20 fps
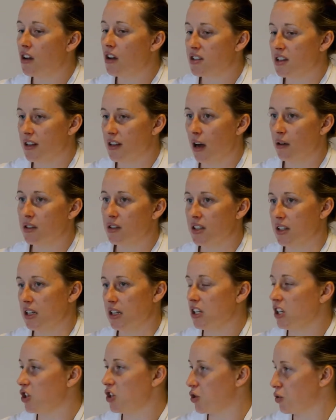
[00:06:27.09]
So that was
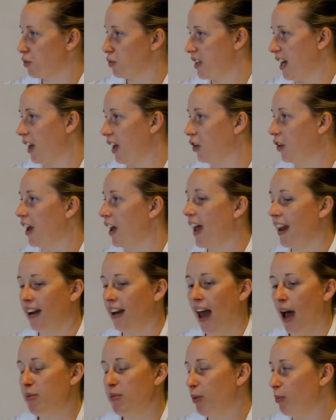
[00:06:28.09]
the initial take on it. And
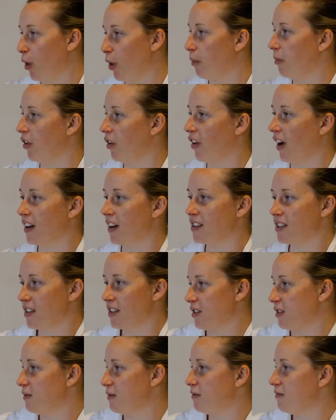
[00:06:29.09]
now with pomegranates,
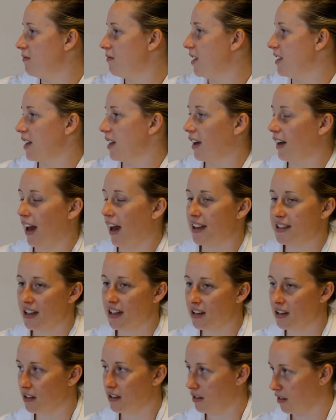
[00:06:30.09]
it's a
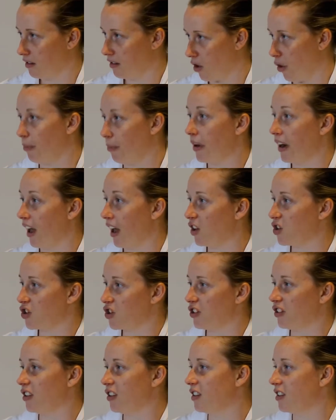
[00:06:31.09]
classic
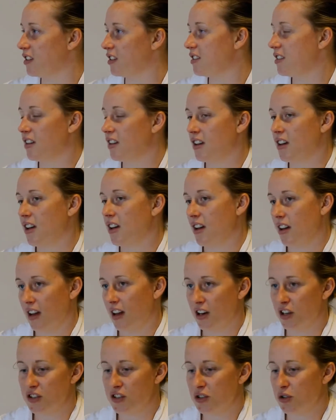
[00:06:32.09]
combination,
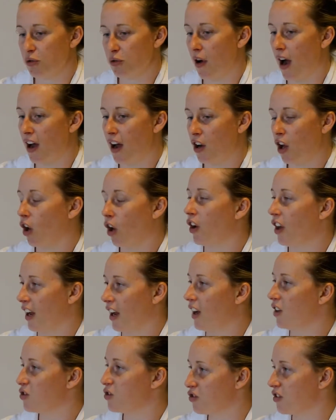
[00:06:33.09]
and it's throughout a lot of
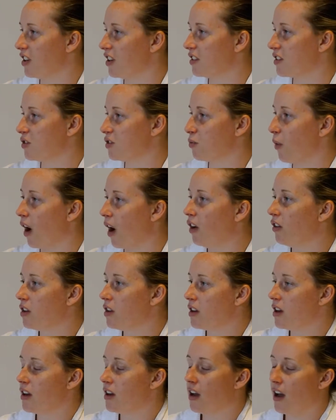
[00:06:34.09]
countries as well,